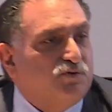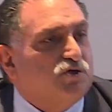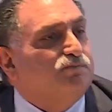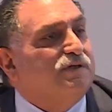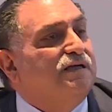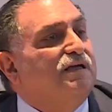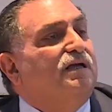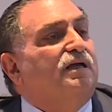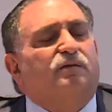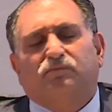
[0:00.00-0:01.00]
was in the
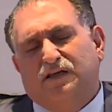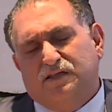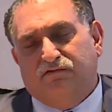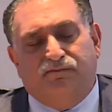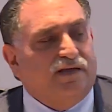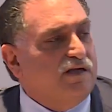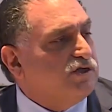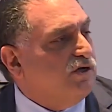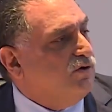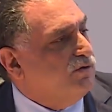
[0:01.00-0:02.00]
second
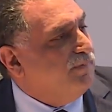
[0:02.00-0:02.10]
Intifada.